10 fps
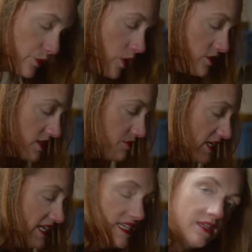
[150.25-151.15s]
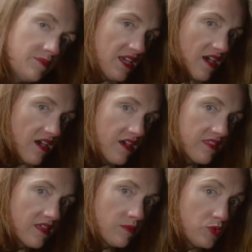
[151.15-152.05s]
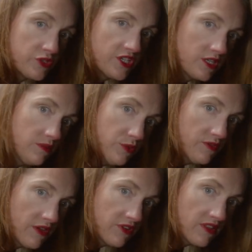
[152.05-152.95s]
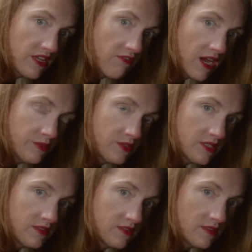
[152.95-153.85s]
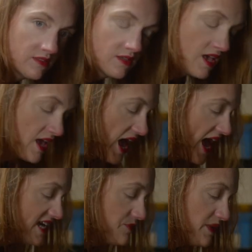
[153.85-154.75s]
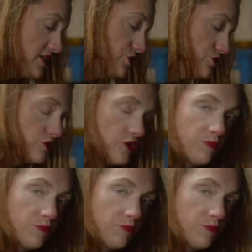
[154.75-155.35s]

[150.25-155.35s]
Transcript: Whilst I'm cleaning up the earth, I'm also going to move everything round. As my issue's on